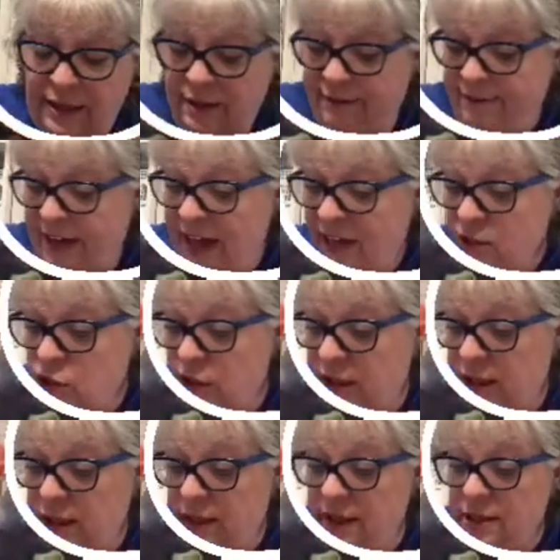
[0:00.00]
the fat
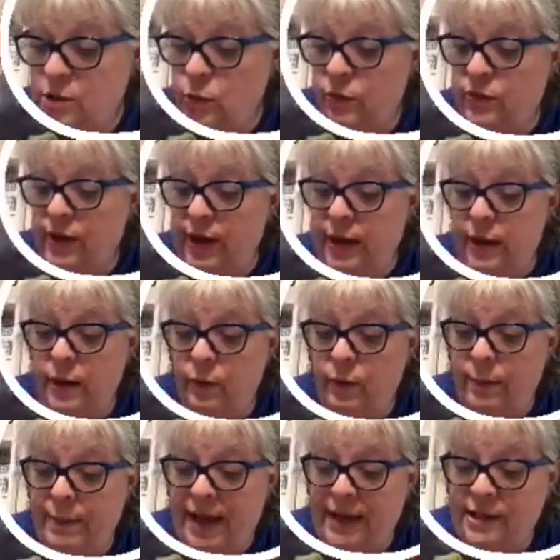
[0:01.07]
chicken, this one right here,
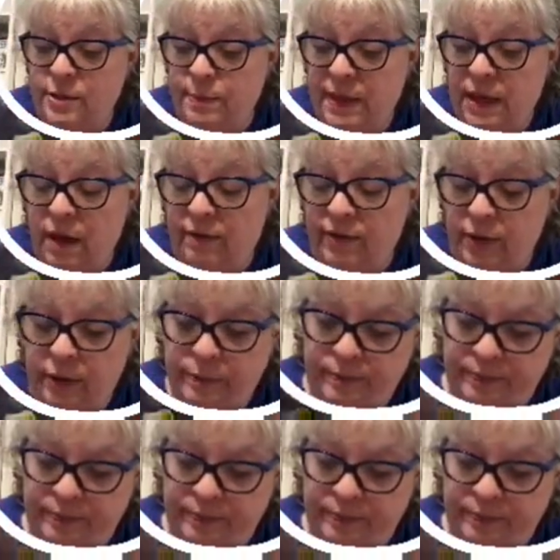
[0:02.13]
reminds me of her.